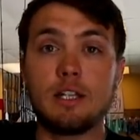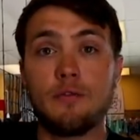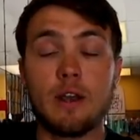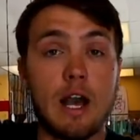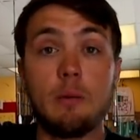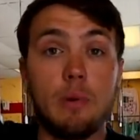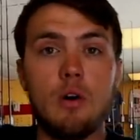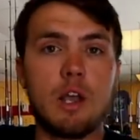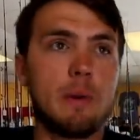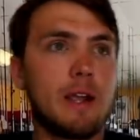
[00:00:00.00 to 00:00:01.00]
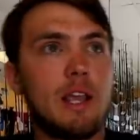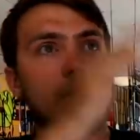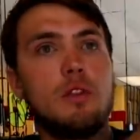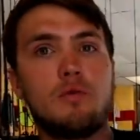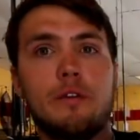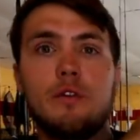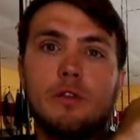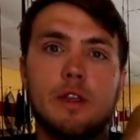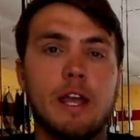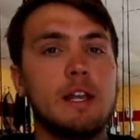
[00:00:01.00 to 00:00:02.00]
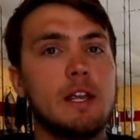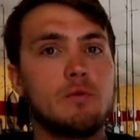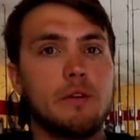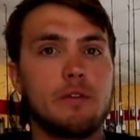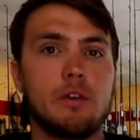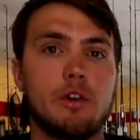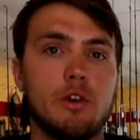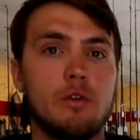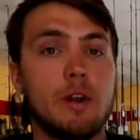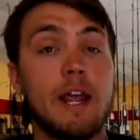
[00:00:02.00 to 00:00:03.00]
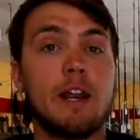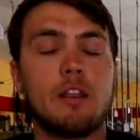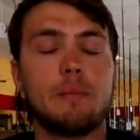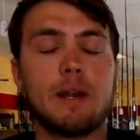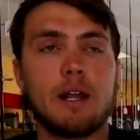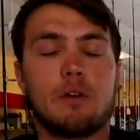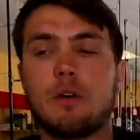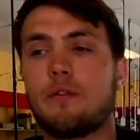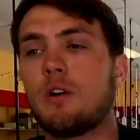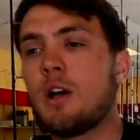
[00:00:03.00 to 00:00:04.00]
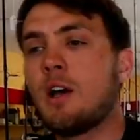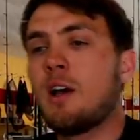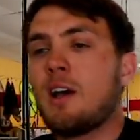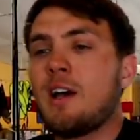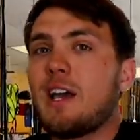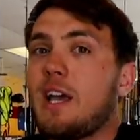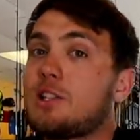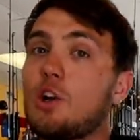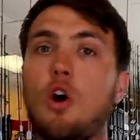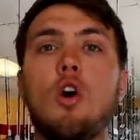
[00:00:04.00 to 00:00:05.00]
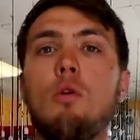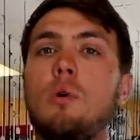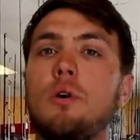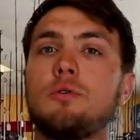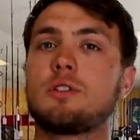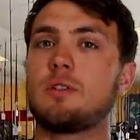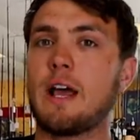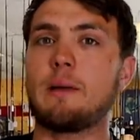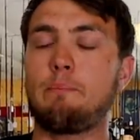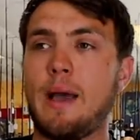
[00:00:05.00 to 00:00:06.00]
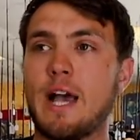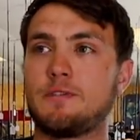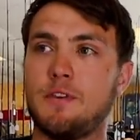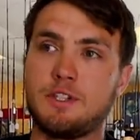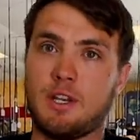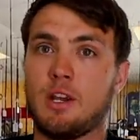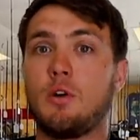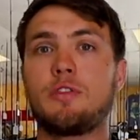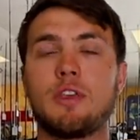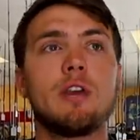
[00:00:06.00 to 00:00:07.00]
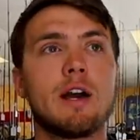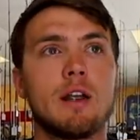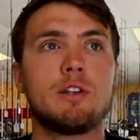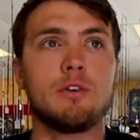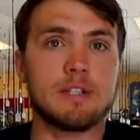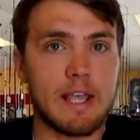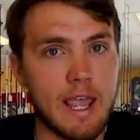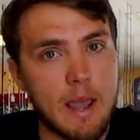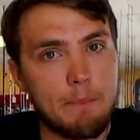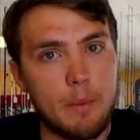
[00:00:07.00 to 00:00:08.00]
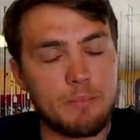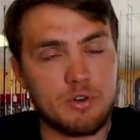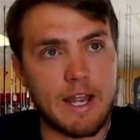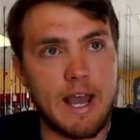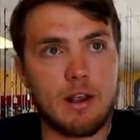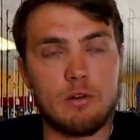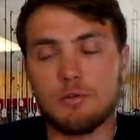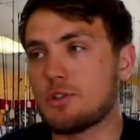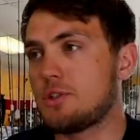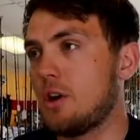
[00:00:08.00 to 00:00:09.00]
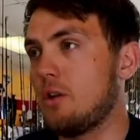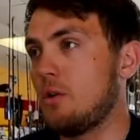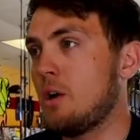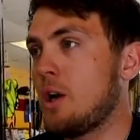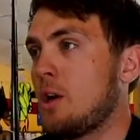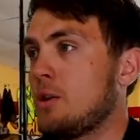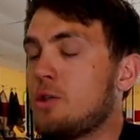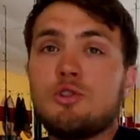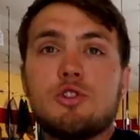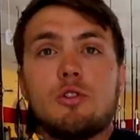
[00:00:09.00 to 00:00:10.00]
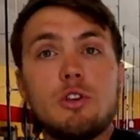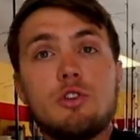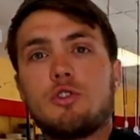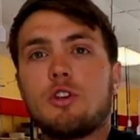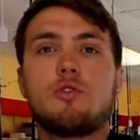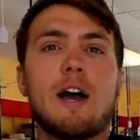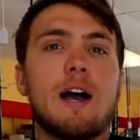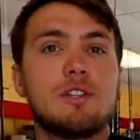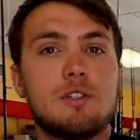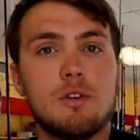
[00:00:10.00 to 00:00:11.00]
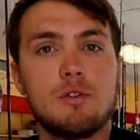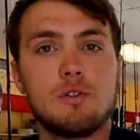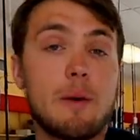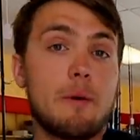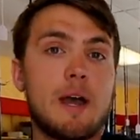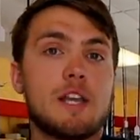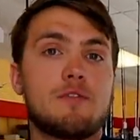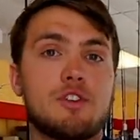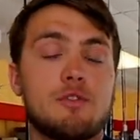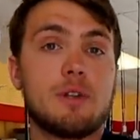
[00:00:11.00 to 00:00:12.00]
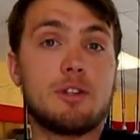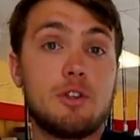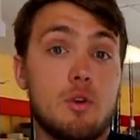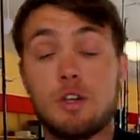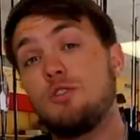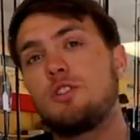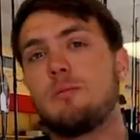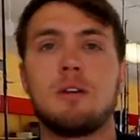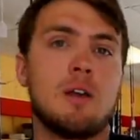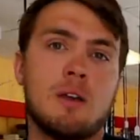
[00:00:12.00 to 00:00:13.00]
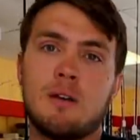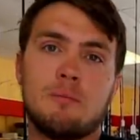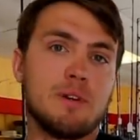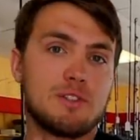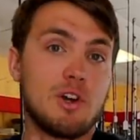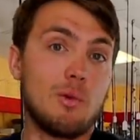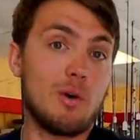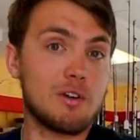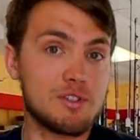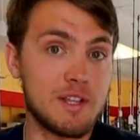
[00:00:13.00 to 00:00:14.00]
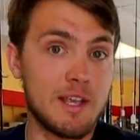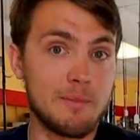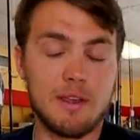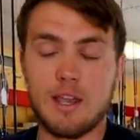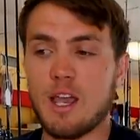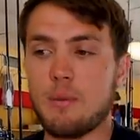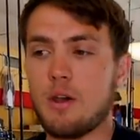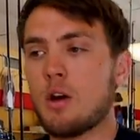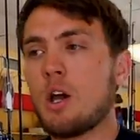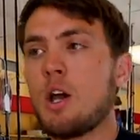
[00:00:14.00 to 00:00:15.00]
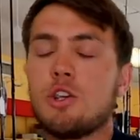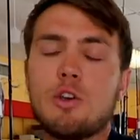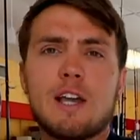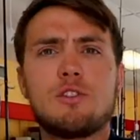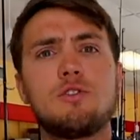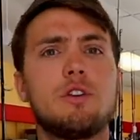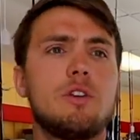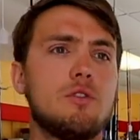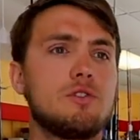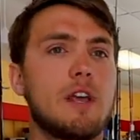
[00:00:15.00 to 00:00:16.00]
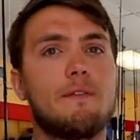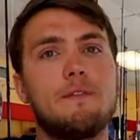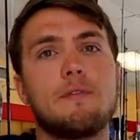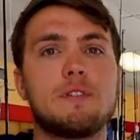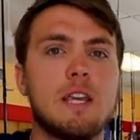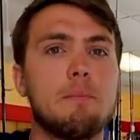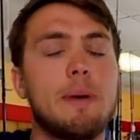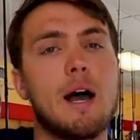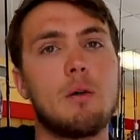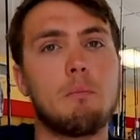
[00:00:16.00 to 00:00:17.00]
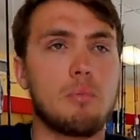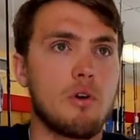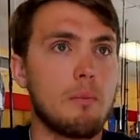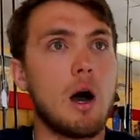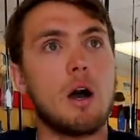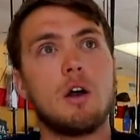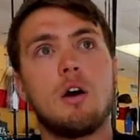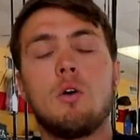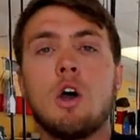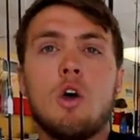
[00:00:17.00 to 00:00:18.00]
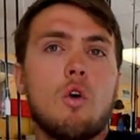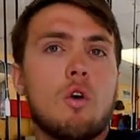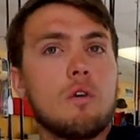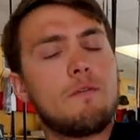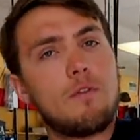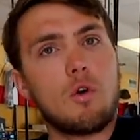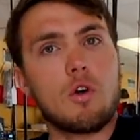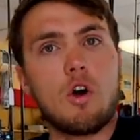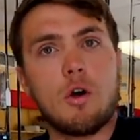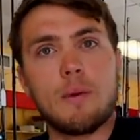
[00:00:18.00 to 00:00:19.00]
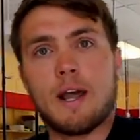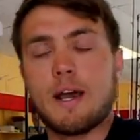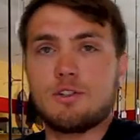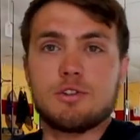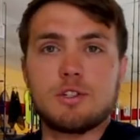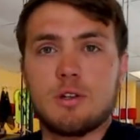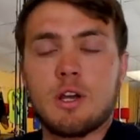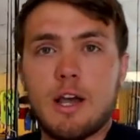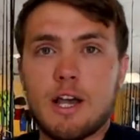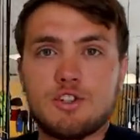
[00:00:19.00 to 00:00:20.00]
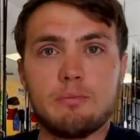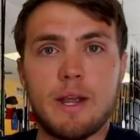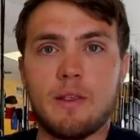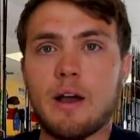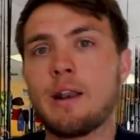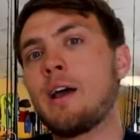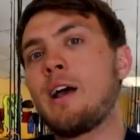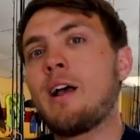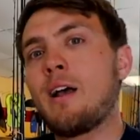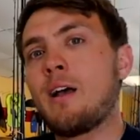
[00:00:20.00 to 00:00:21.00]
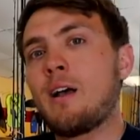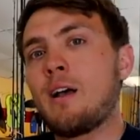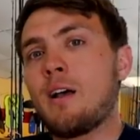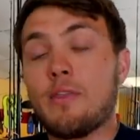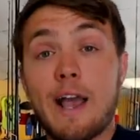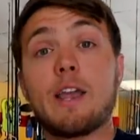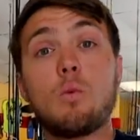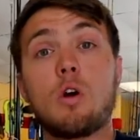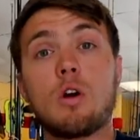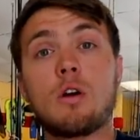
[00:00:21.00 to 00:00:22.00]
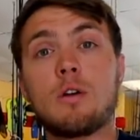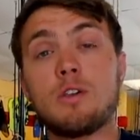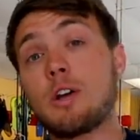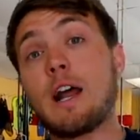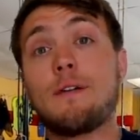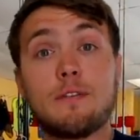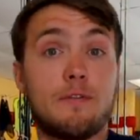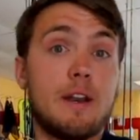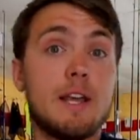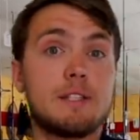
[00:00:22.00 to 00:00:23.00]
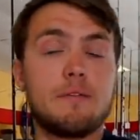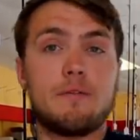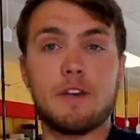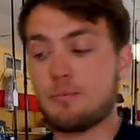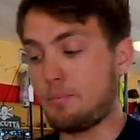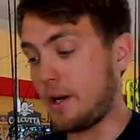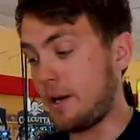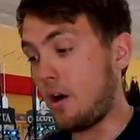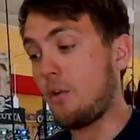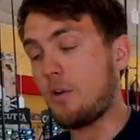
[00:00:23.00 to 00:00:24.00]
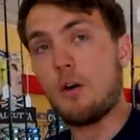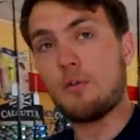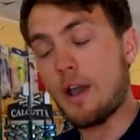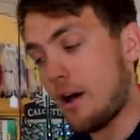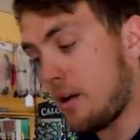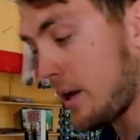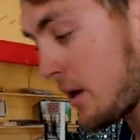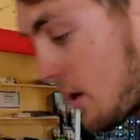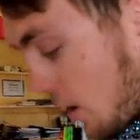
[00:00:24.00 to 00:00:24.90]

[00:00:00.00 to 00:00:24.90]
different kind of ball game, but here in the river, the Indian River Lagoon and the Banana River, it's almost like bass fishing. The only thing you got to do is amp up your tackle. So usually you guys use, I'm a bass fisherman too, or used to be, but saltwater is the name of the game here. You guys usually use like 15 pound mono or fluorocarbon as your main line. That can work. You're going to have to finesse the fish, but in all reality,